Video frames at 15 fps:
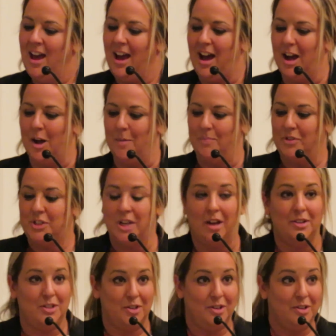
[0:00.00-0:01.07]

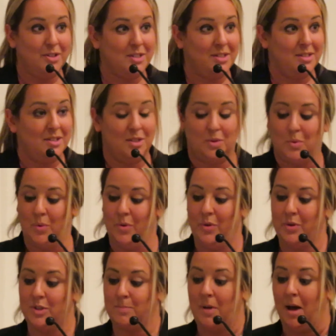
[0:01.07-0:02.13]
Shelters,
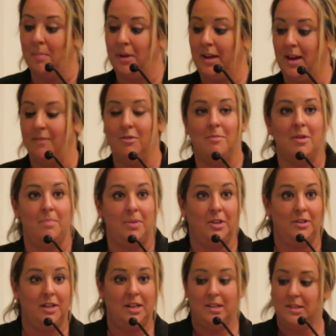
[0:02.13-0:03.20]
schools, public government
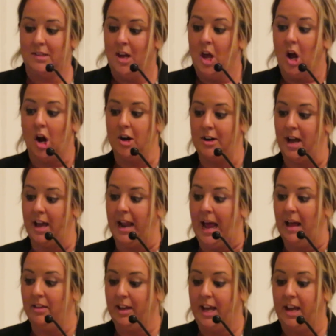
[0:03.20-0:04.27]
buildings are not
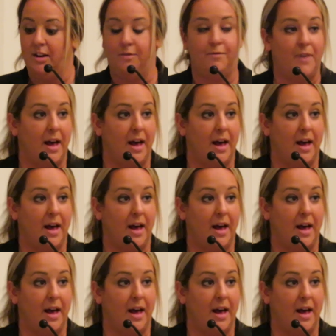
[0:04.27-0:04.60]
allocated